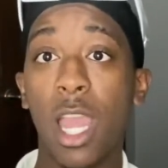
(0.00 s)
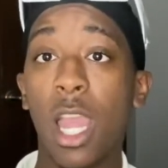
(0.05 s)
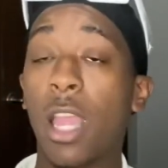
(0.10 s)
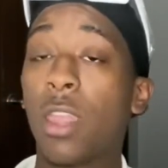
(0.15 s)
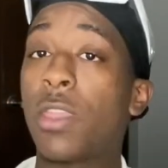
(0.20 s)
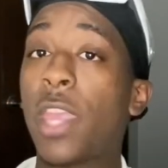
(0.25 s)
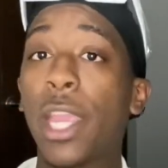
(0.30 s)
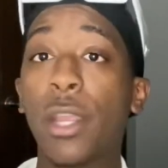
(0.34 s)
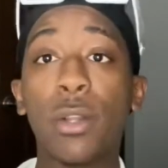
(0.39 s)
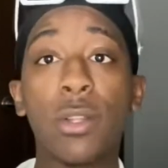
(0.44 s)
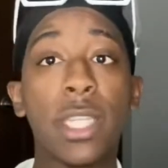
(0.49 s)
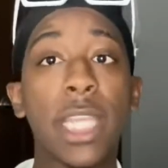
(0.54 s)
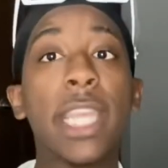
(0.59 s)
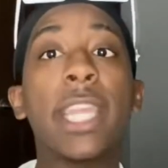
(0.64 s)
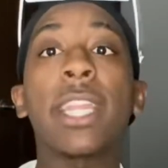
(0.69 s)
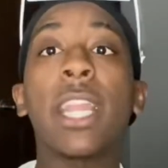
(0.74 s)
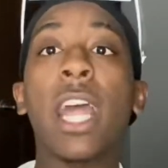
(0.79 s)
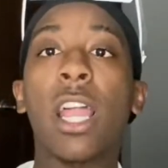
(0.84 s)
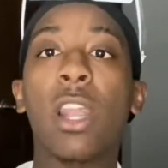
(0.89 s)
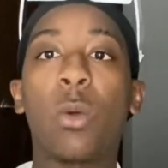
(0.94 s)
They're going to take
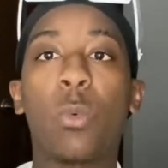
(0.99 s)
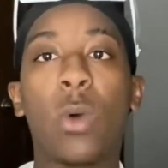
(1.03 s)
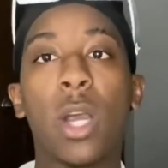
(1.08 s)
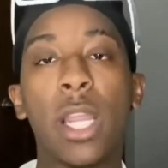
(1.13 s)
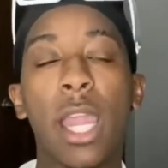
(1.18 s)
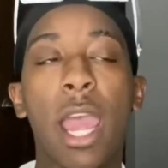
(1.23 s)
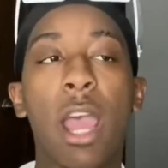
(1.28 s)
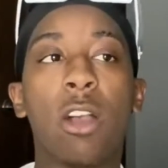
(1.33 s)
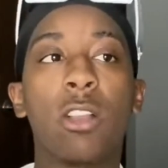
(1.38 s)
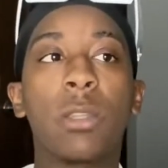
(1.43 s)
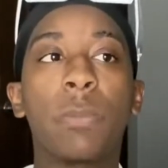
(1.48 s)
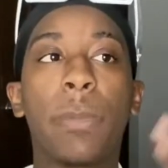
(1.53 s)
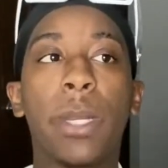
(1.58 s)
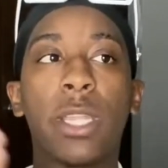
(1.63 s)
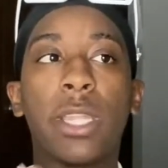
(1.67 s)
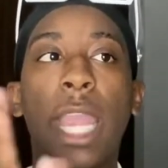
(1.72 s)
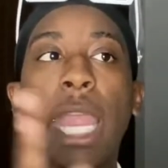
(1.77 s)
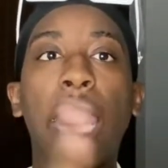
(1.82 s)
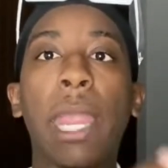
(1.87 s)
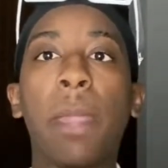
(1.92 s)
it out of one house, but
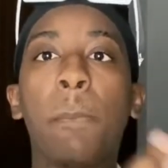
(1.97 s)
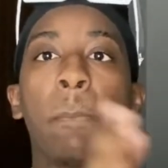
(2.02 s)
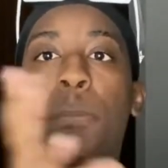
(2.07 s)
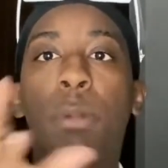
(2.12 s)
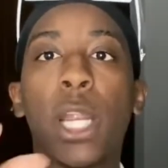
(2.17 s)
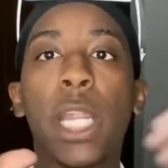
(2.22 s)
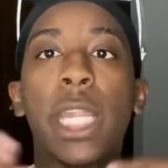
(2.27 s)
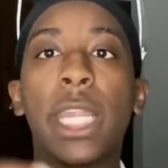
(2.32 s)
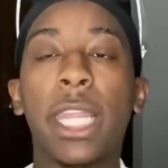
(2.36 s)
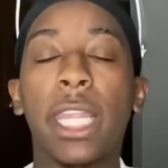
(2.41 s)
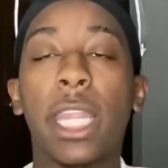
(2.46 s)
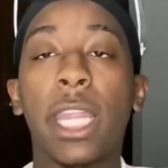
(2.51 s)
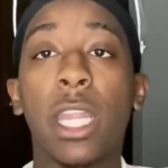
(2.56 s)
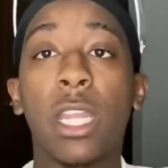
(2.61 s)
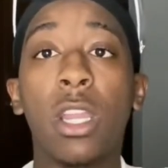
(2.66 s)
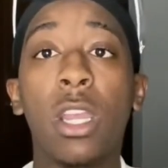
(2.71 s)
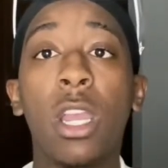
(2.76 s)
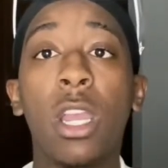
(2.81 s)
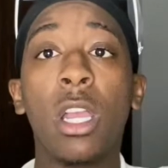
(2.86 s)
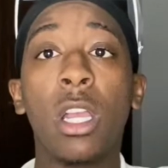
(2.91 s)
they break it
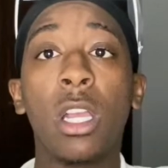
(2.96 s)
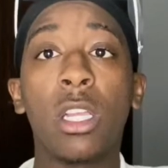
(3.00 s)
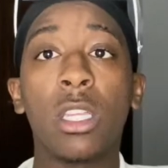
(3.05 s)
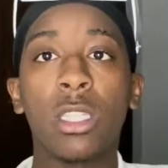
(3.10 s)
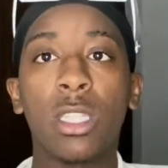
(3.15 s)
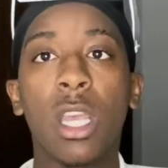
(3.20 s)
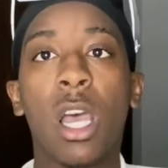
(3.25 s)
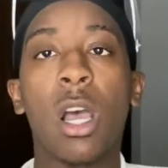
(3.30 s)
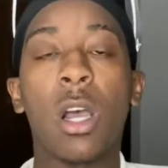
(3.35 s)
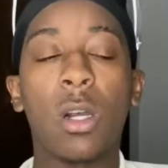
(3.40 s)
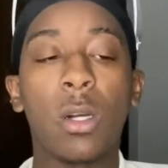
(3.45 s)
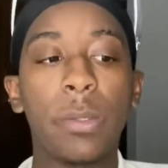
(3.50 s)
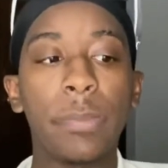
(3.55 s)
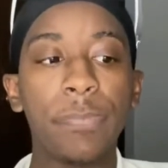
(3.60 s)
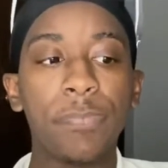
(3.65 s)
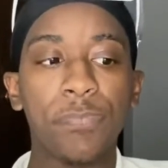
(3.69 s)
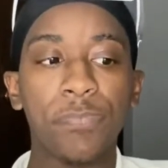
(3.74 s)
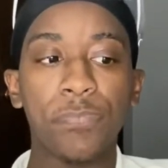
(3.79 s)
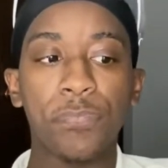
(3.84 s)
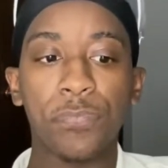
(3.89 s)
in.
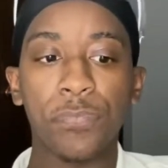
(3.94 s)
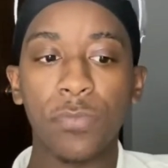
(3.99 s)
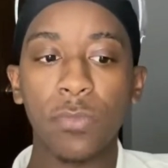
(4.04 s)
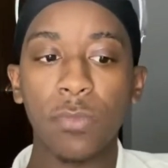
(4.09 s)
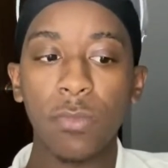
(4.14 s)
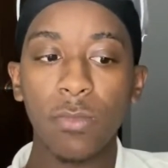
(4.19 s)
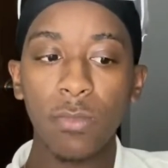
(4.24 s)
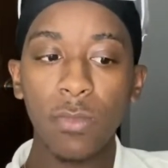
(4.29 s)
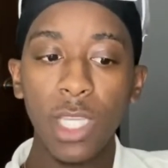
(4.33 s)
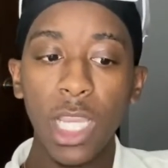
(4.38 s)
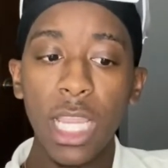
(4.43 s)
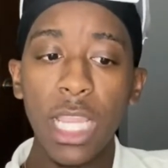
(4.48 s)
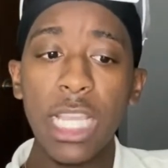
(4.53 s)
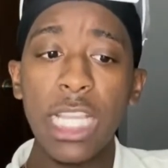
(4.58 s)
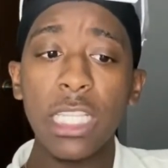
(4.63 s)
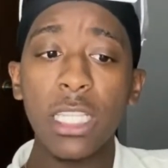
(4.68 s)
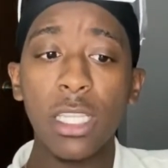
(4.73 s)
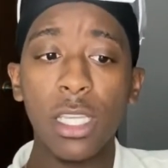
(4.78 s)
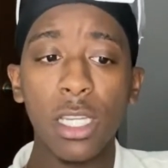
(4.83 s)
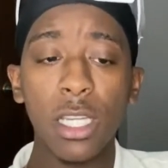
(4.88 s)
So
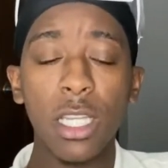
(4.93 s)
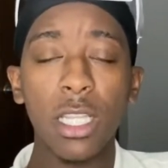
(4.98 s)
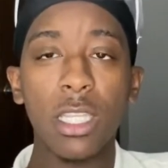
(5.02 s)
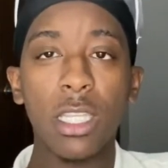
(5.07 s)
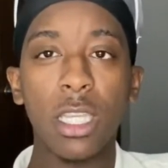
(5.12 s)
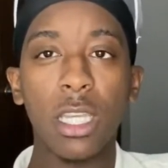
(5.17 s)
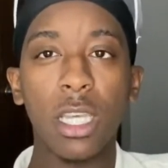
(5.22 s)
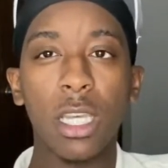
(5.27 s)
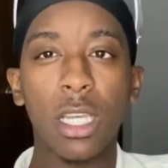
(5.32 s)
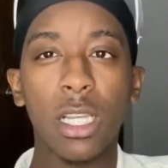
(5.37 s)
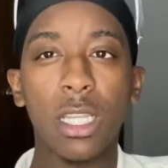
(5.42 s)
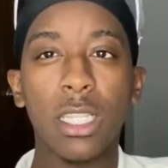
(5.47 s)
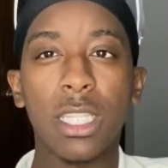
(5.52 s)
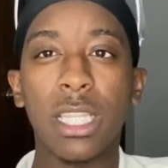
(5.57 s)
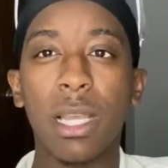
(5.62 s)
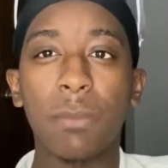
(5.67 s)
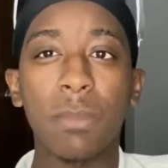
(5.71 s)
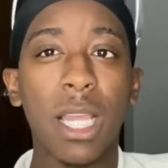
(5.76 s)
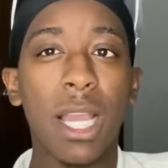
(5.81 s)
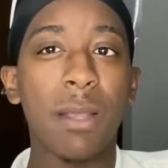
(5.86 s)
it's good to,
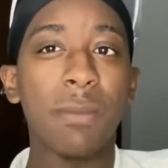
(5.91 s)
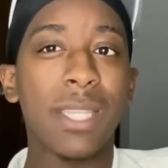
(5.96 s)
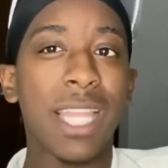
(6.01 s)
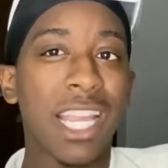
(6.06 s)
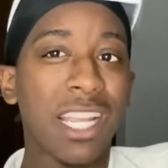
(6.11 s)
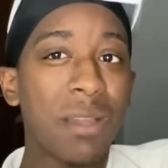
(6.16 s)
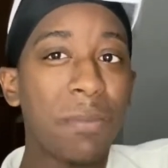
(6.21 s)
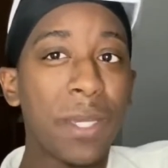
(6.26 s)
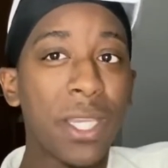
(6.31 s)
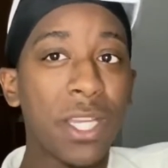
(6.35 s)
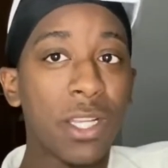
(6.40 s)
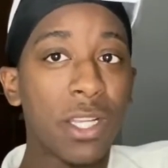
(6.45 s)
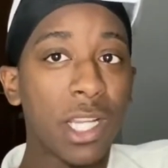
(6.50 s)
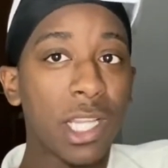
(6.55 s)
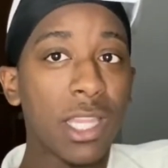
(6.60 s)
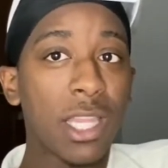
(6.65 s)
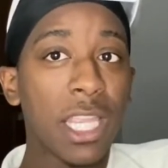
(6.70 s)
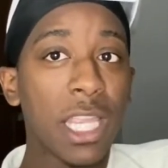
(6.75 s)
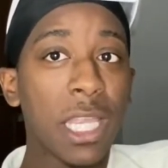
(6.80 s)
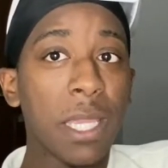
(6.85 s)
sometimes that could be a
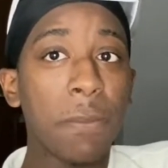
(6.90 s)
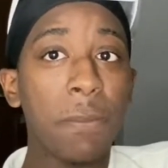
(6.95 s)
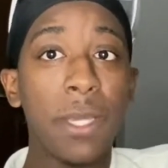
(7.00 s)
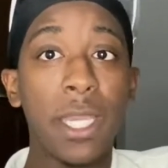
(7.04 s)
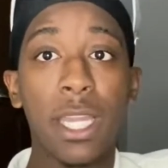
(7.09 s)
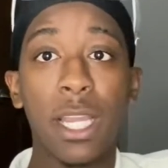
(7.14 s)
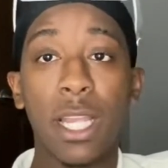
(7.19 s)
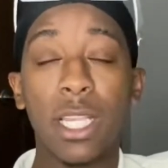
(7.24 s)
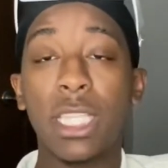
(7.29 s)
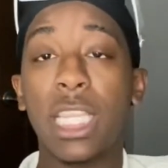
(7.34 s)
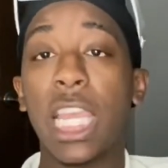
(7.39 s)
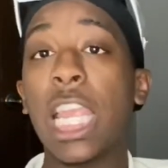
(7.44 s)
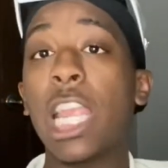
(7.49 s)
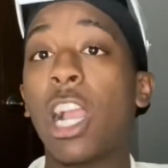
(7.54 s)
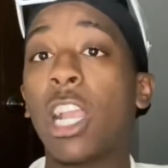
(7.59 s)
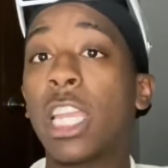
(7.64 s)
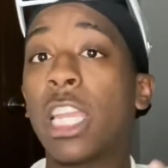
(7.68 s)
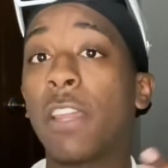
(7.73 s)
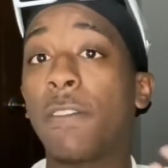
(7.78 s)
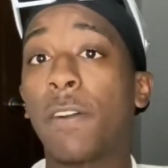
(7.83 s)
good thing, because they
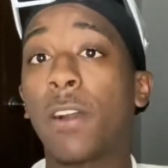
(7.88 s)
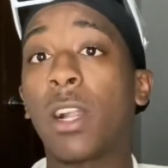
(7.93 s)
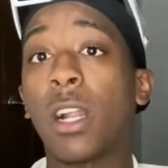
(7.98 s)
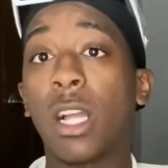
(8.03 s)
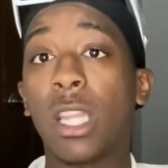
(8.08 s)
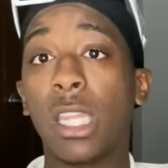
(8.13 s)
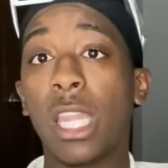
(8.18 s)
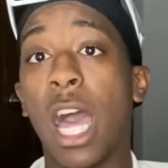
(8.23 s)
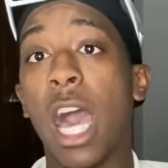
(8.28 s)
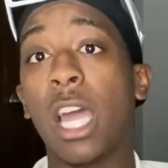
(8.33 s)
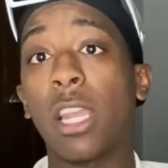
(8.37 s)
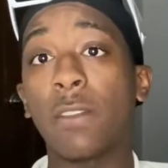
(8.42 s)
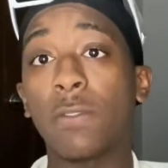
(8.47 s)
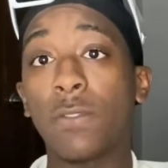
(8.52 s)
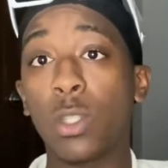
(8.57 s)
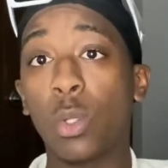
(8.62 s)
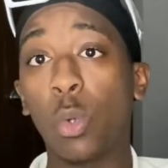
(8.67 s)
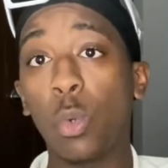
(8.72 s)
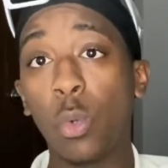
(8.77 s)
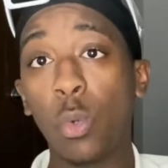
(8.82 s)
give her a lot
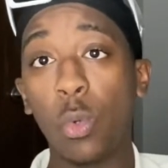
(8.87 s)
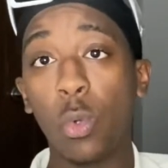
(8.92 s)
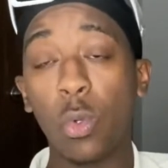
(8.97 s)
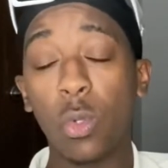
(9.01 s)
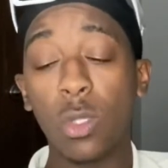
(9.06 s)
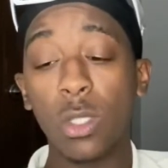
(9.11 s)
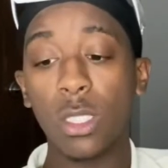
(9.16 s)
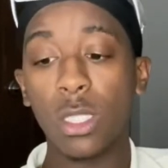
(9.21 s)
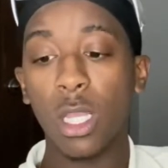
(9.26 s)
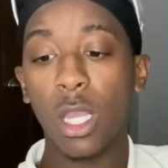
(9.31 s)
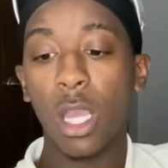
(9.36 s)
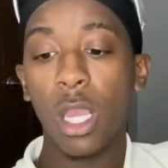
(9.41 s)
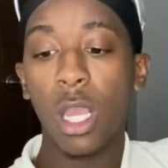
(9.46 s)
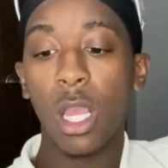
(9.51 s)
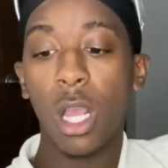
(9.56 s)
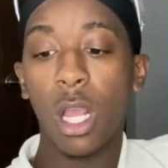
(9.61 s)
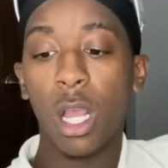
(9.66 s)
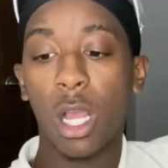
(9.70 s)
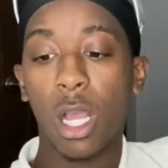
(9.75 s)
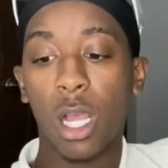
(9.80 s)
of tools
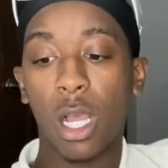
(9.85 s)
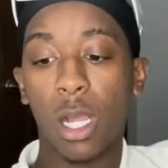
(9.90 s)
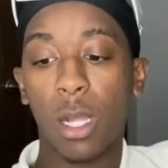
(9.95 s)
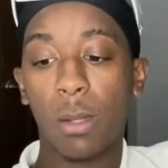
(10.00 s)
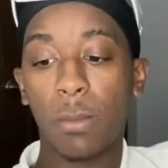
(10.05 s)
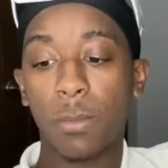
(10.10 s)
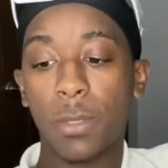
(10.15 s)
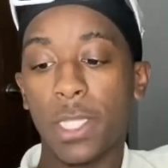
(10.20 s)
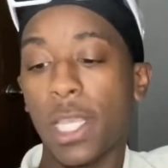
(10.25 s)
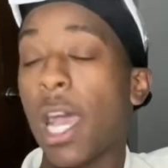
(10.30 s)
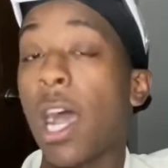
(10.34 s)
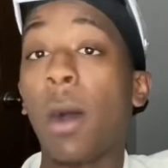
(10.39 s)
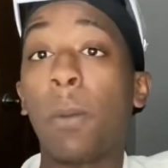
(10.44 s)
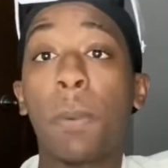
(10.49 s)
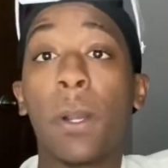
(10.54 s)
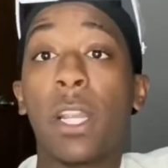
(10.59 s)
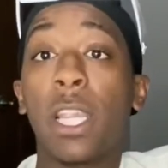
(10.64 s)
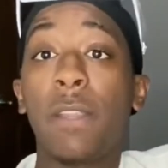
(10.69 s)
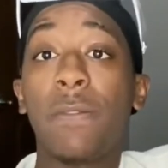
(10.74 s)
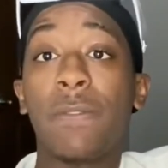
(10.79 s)
to help
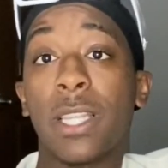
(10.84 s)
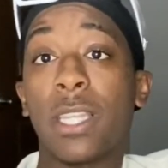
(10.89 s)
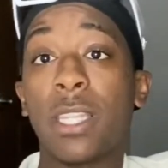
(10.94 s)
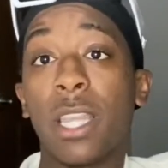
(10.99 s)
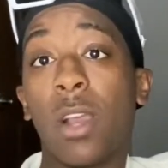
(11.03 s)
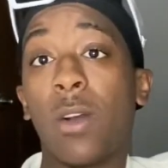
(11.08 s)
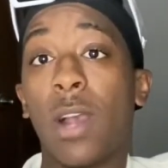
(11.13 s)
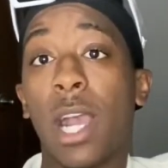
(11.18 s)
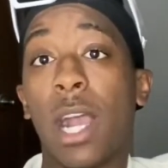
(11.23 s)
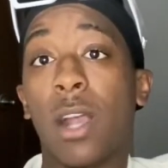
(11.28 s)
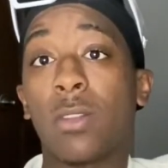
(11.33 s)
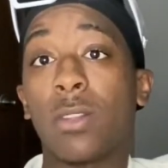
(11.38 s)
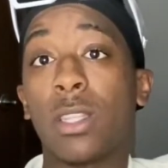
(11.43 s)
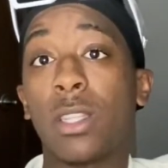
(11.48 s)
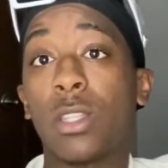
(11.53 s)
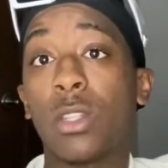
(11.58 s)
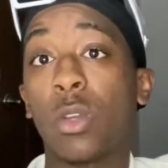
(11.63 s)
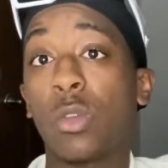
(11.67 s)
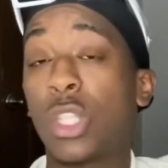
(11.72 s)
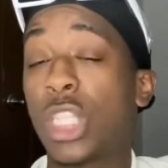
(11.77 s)
her even sell
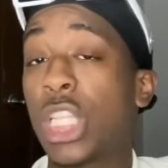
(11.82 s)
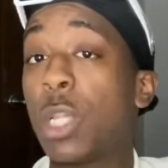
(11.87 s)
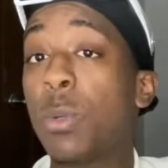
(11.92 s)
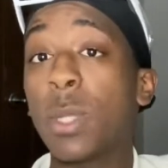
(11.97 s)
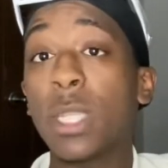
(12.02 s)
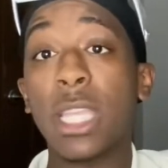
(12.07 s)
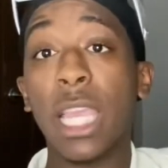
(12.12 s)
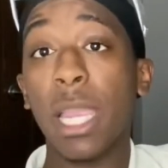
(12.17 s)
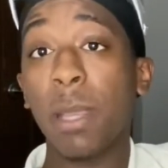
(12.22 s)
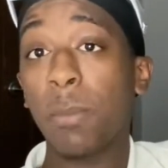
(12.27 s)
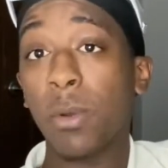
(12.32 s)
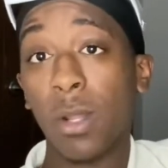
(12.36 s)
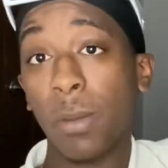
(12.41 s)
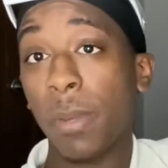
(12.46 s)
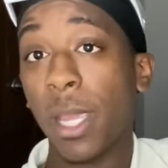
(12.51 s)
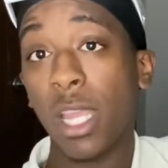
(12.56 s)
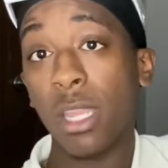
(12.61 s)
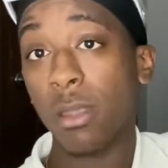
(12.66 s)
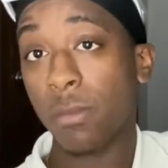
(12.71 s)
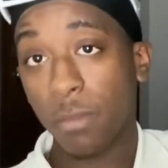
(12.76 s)
houses. So she was able to
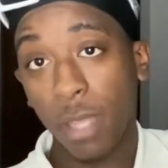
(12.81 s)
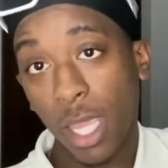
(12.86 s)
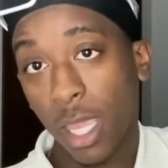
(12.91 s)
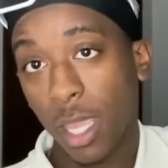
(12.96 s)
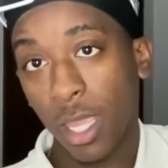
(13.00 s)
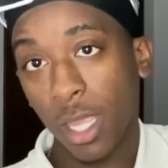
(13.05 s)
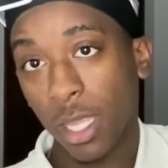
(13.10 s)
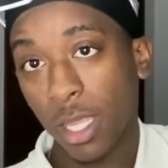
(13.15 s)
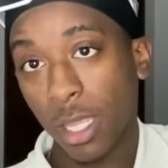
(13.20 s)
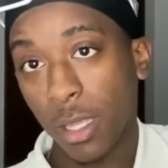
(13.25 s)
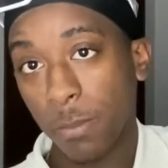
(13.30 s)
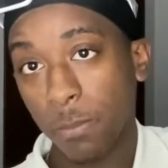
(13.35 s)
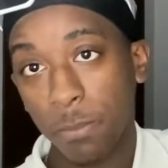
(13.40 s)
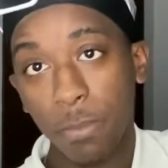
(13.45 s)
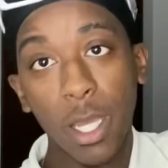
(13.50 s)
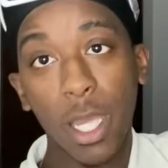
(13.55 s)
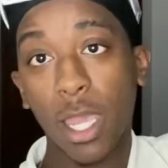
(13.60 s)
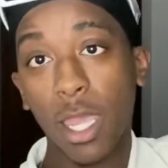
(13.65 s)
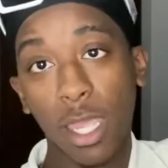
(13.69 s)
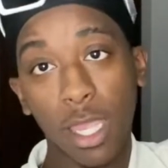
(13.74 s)
pay them back.
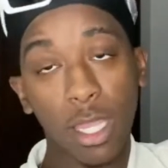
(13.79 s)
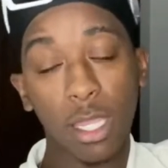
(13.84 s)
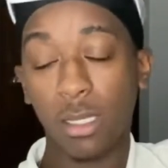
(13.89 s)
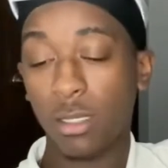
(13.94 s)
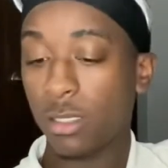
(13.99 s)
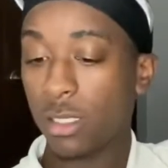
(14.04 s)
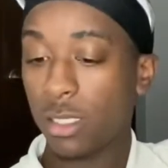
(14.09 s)
But,